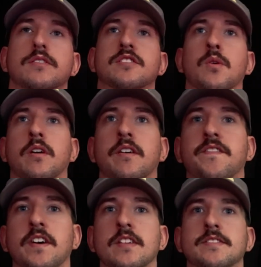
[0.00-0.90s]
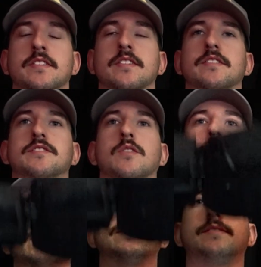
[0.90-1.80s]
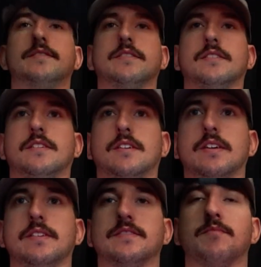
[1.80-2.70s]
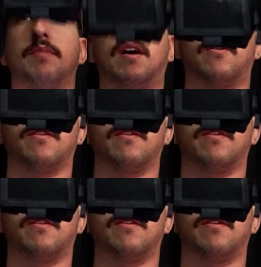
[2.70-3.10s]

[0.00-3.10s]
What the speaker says: Going on, fellas? So this is the belt